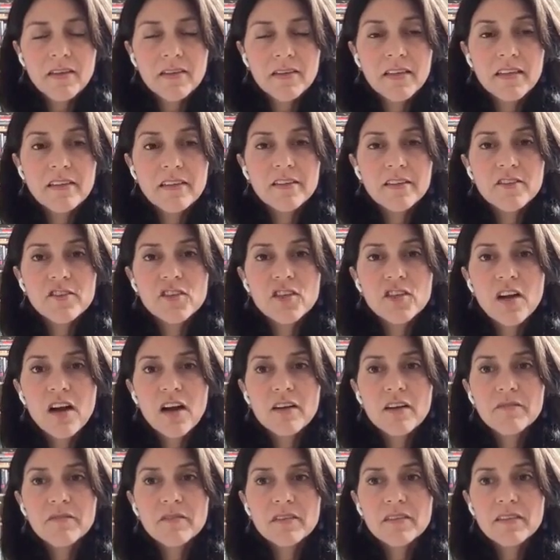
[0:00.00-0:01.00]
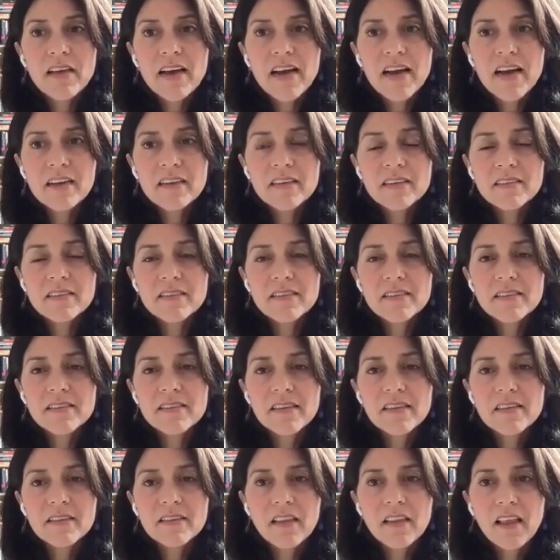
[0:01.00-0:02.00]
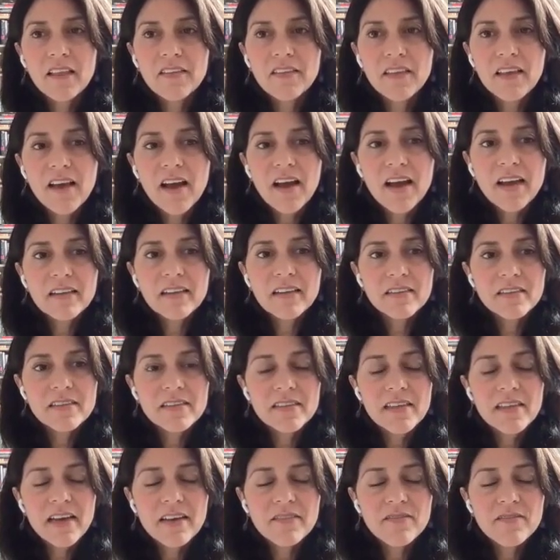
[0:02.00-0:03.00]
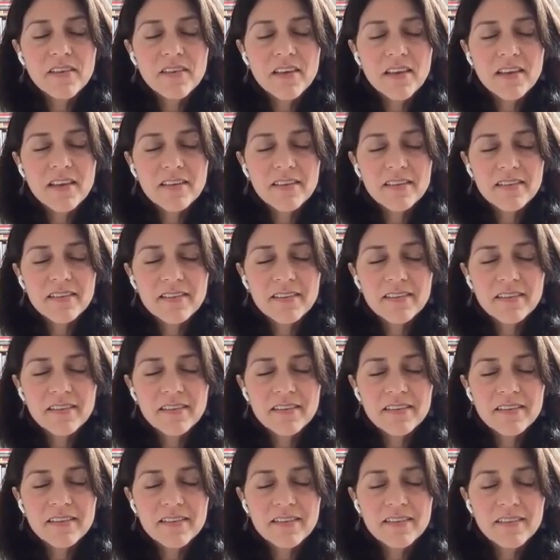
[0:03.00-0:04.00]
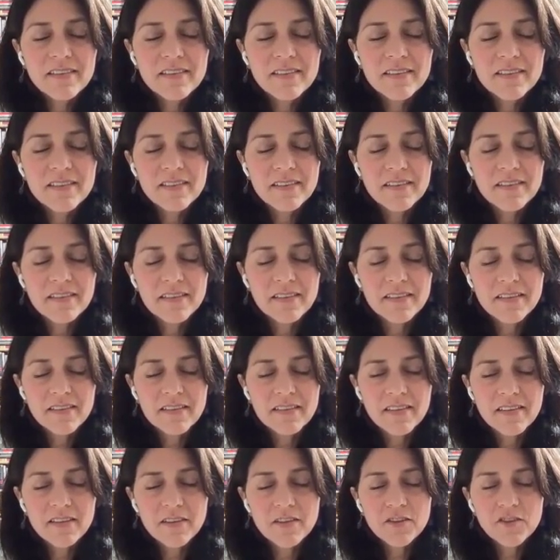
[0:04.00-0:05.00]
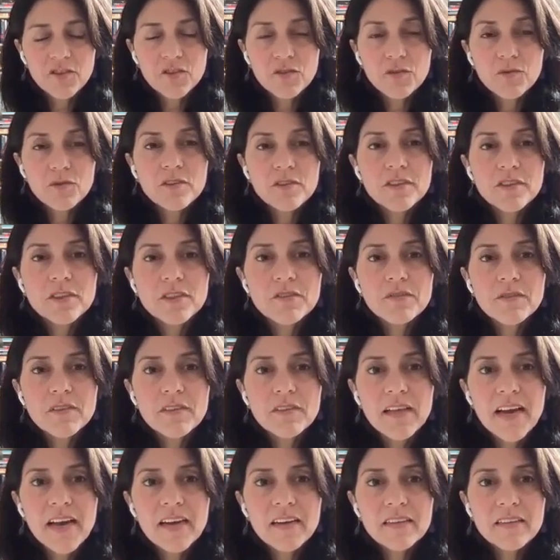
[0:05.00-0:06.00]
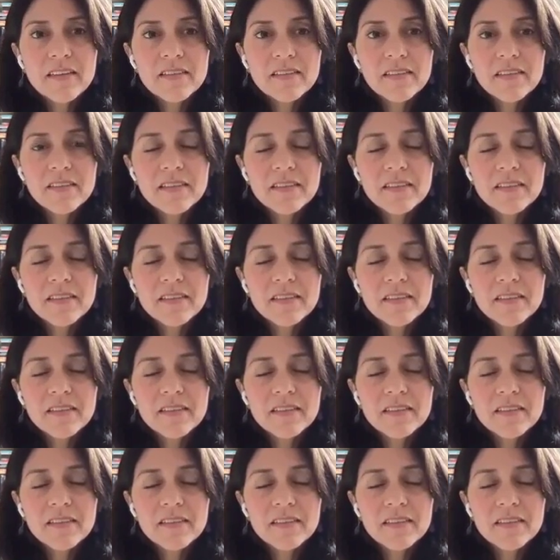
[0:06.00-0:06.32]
And let the jaw relax and the eyelids heavy. Let the shoulders relax.